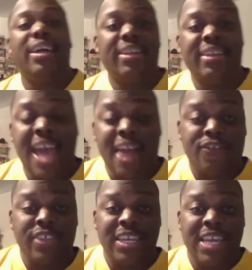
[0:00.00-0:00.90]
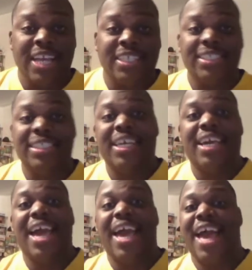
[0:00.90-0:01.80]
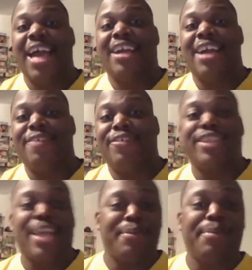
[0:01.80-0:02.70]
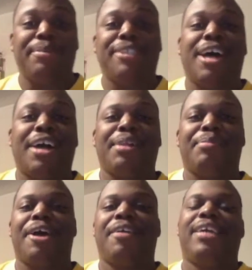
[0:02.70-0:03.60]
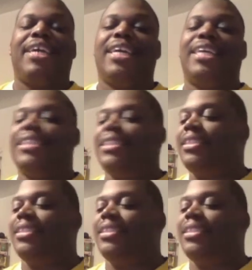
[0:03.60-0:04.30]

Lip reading: Now for the next cover that we'll be talking about is